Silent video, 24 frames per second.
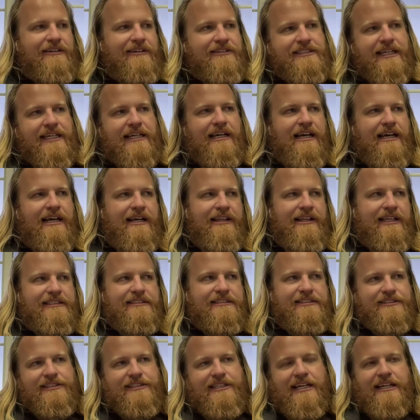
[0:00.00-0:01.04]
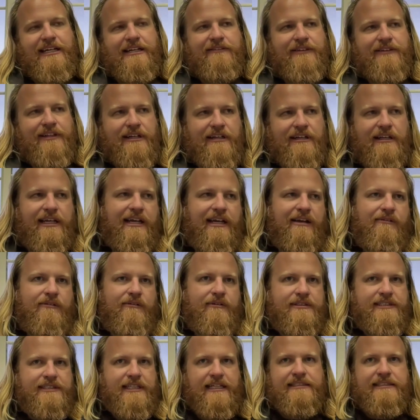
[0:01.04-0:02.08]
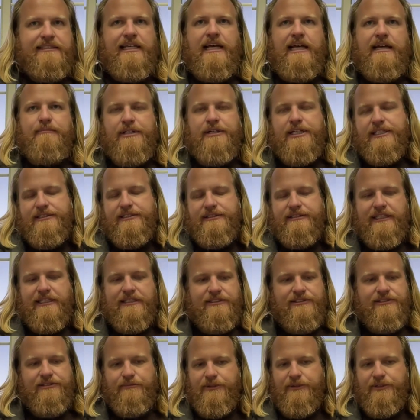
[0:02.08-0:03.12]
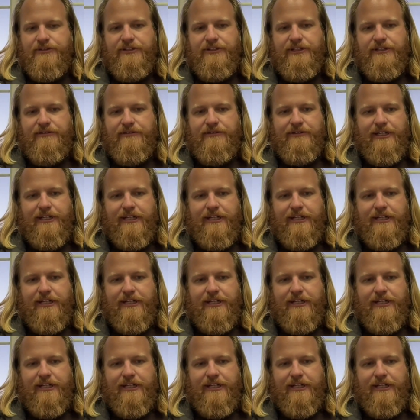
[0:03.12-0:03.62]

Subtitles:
I was like, oh, that's just kind of, like, everyone says that, but it's super true.